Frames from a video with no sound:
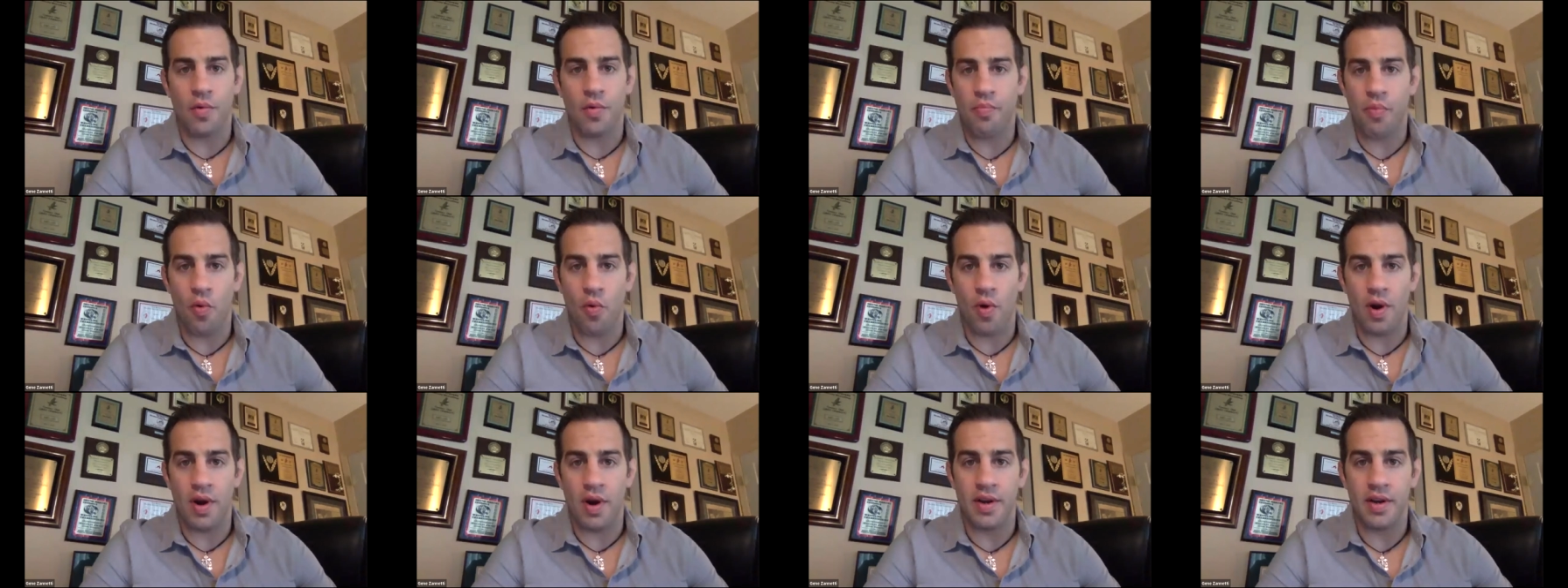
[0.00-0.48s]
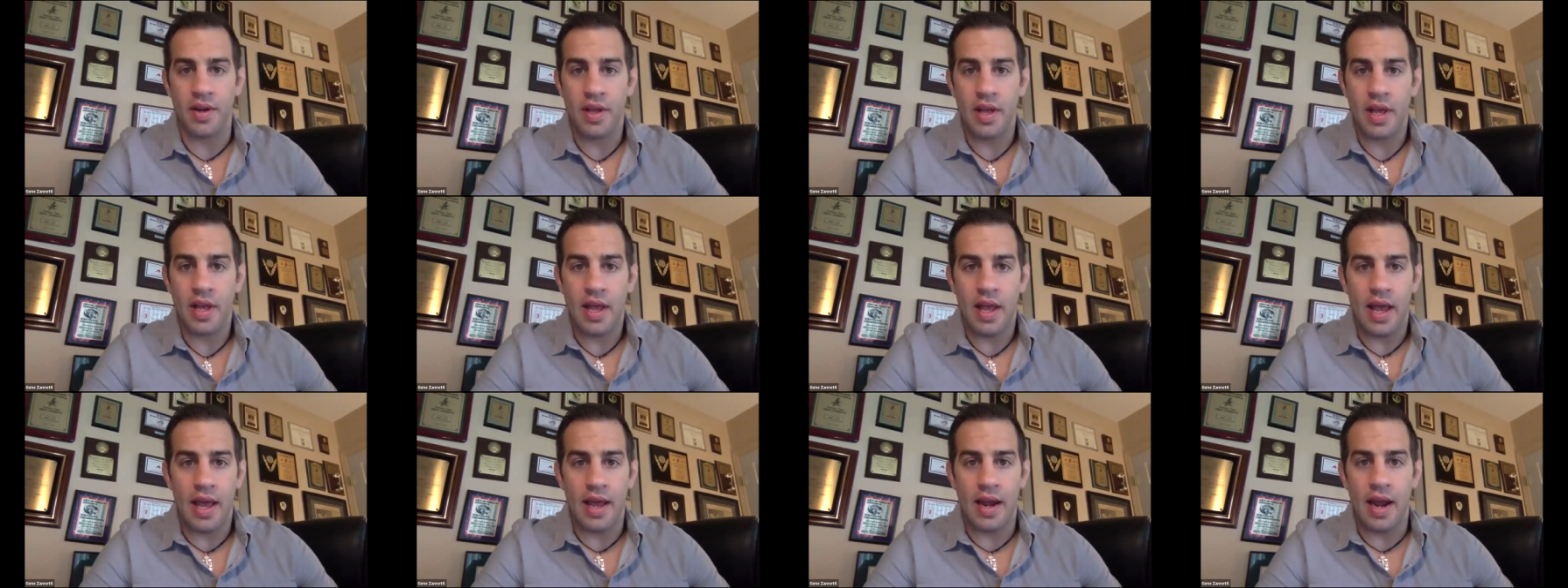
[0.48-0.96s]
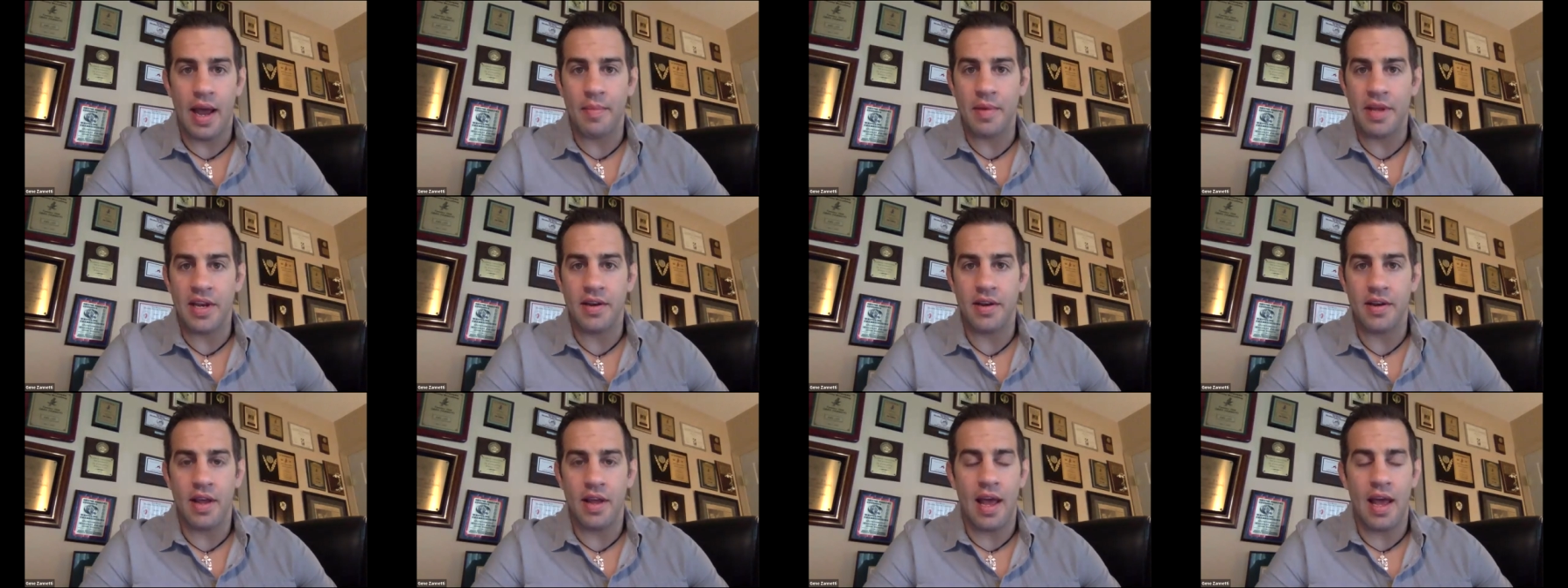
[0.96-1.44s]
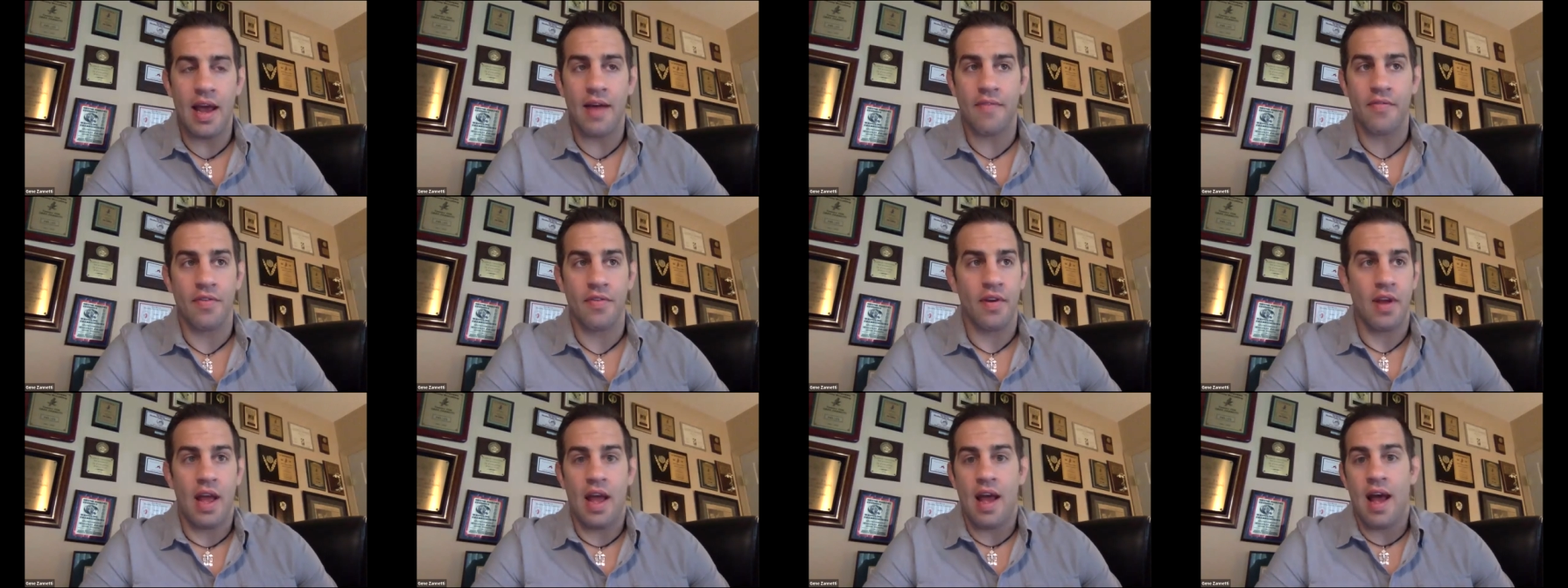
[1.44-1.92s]
important. And I mean,
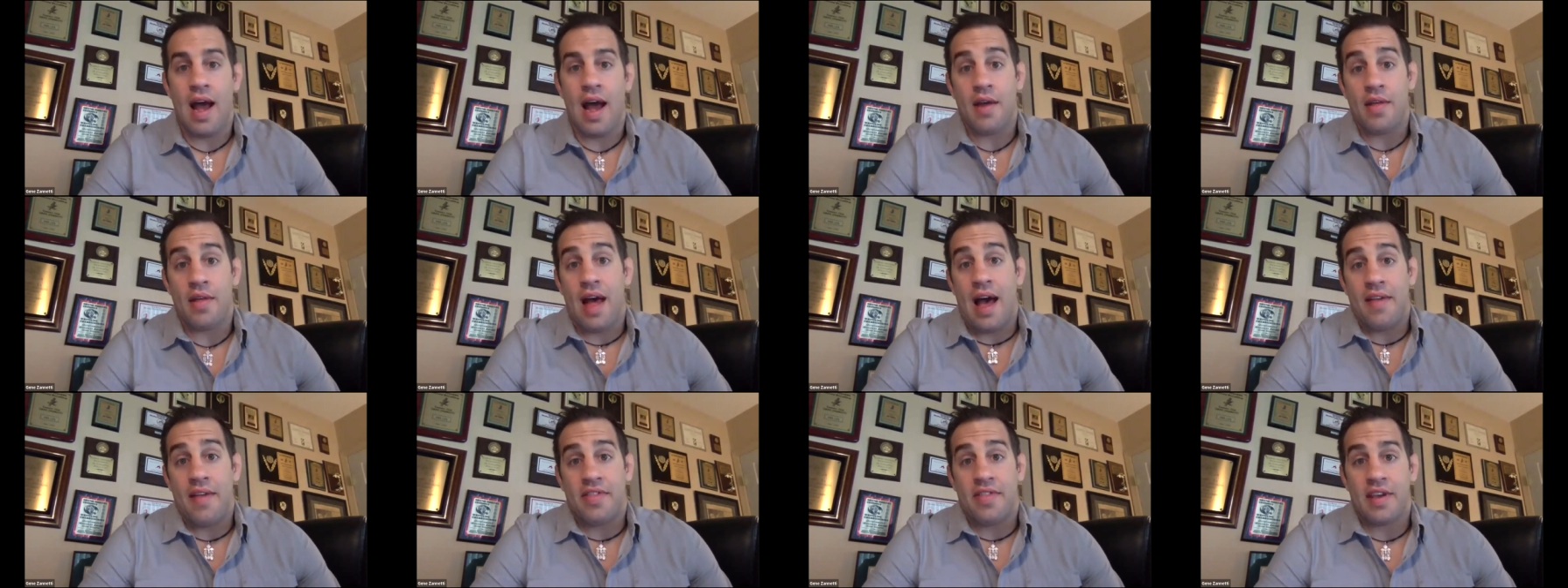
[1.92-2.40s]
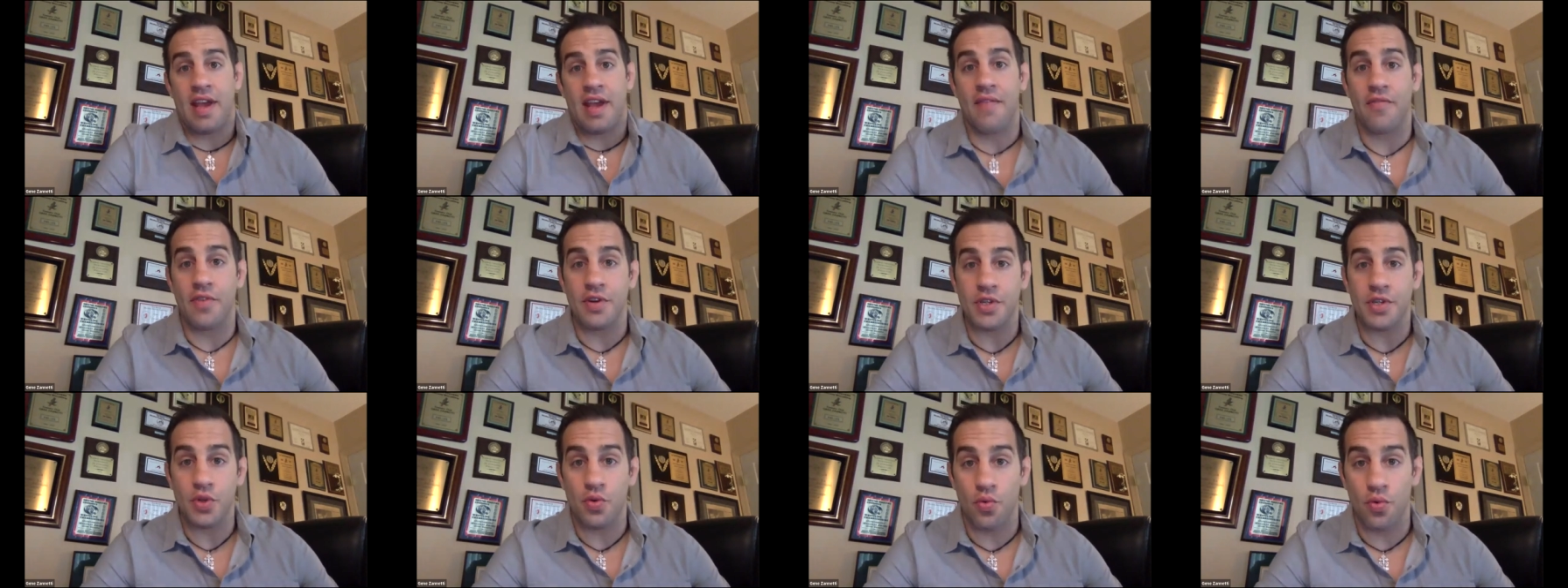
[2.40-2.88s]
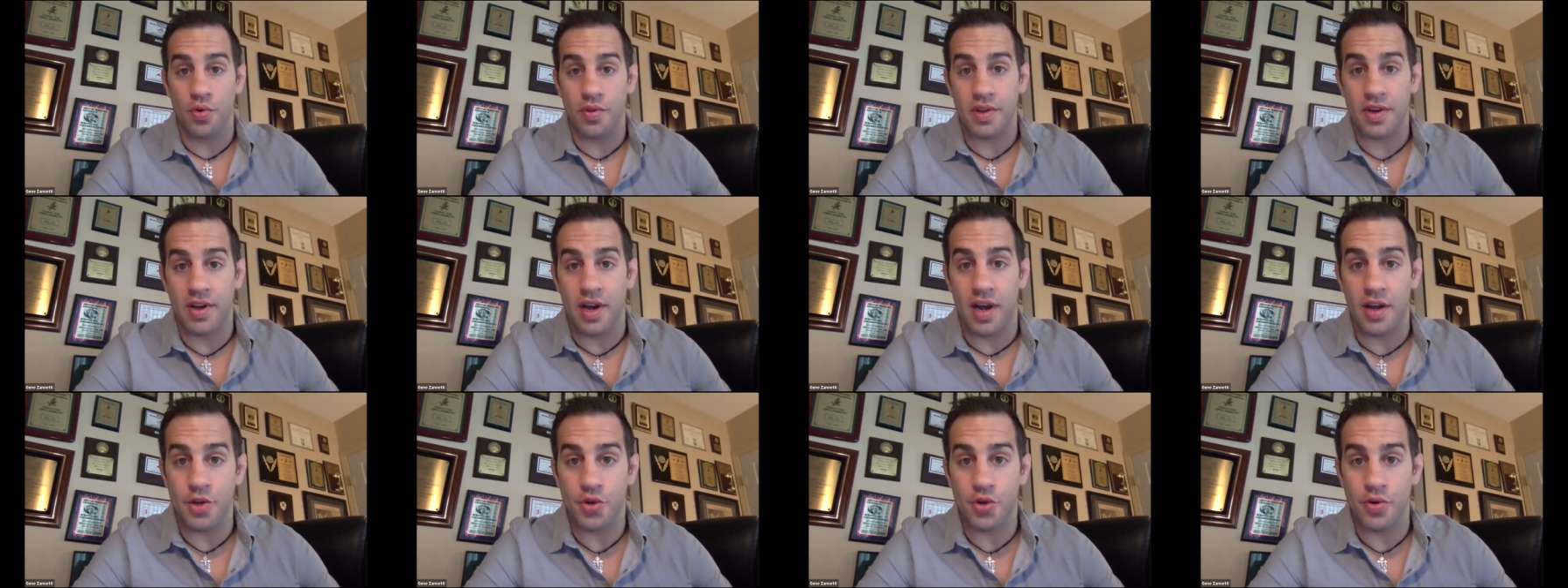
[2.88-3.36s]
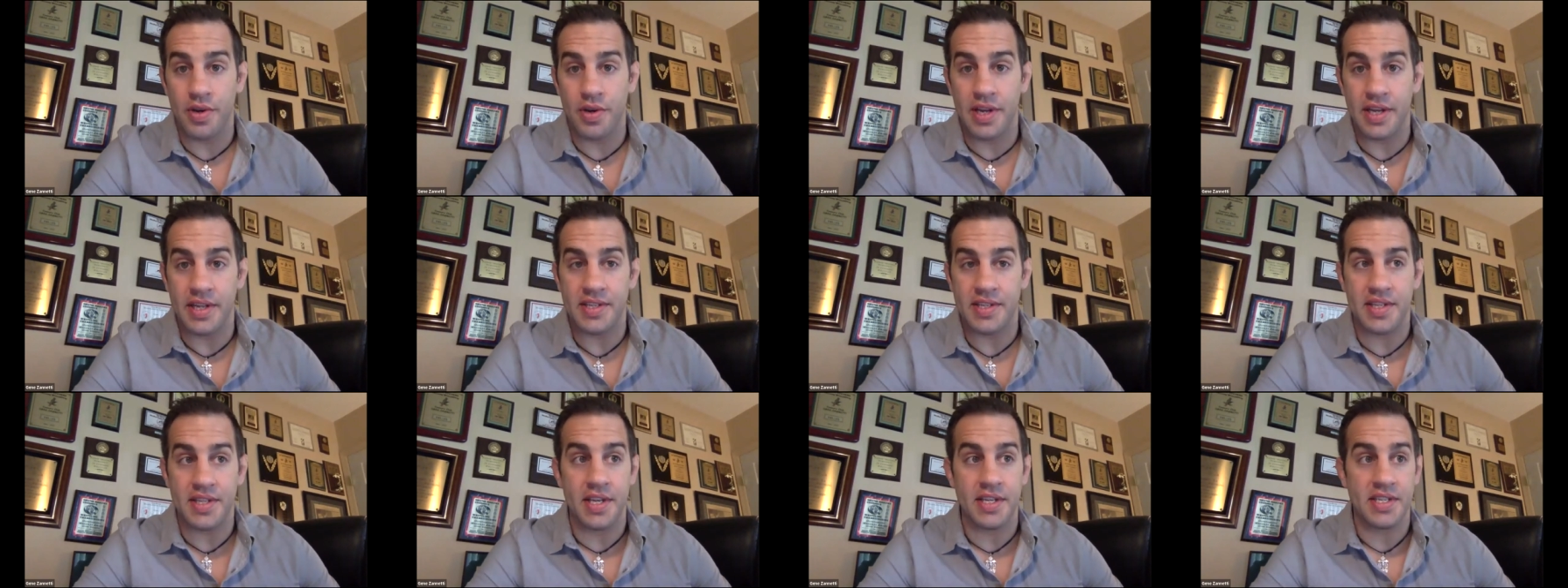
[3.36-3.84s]
I think every school in the country
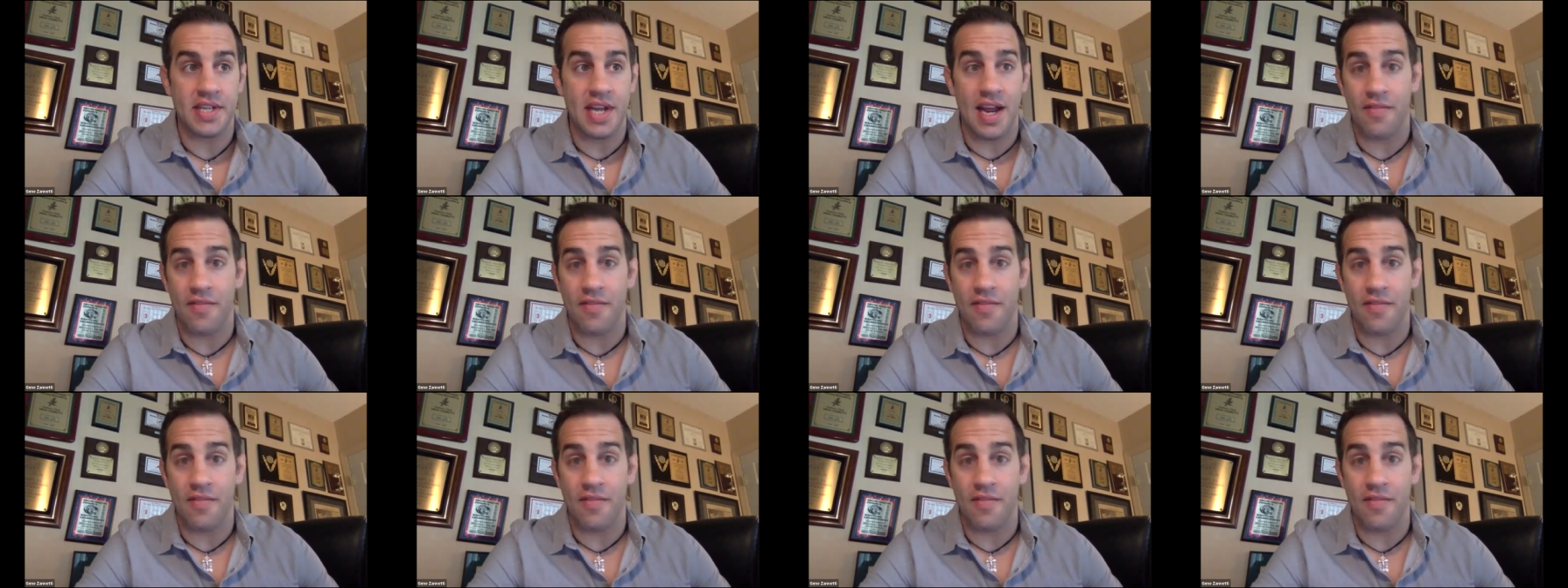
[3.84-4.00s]
needs this.